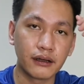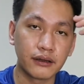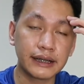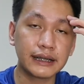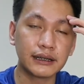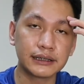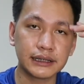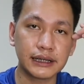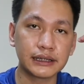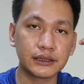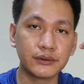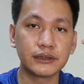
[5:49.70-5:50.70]
uh, wrinkle
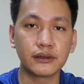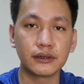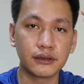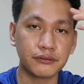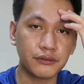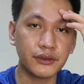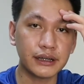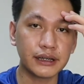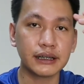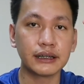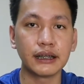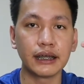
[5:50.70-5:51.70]
sides, which are the
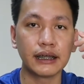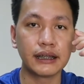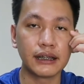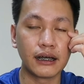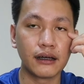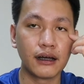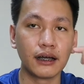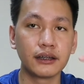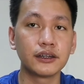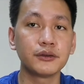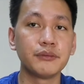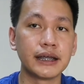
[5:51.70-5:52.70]
forehead and
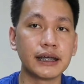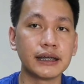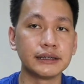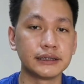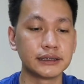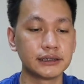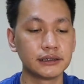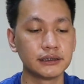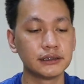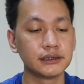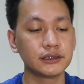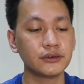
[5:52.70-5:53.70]
under my eyes.
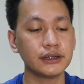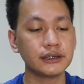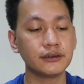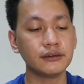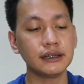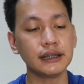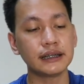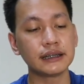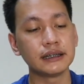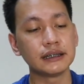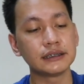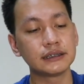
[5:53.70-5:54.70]
So it's only
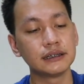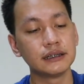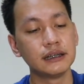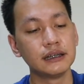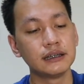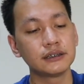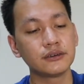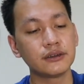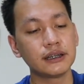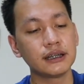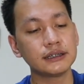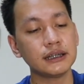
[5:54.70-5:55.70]
like this. So
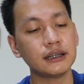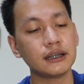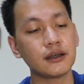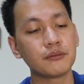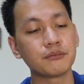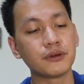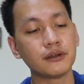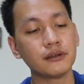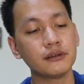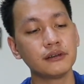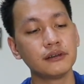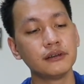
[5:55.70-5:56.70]
it has a
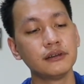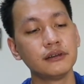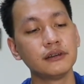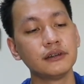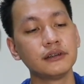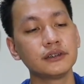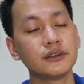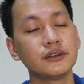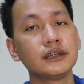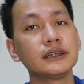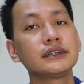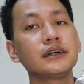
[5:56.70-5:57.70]
dropper. So
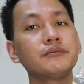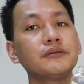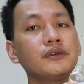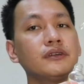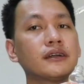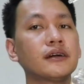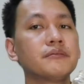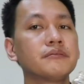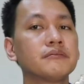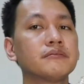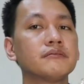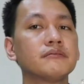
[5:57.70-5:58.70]
you just have to
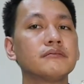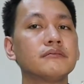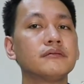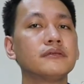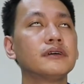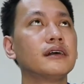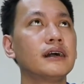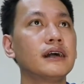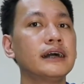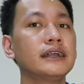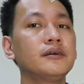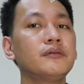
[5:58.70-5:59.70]
drop
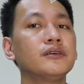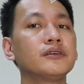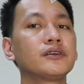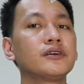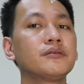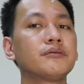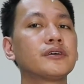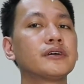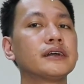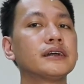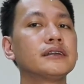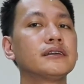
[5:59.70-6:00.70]
an amount to your
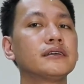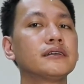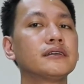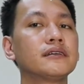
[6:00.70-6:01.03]
forehead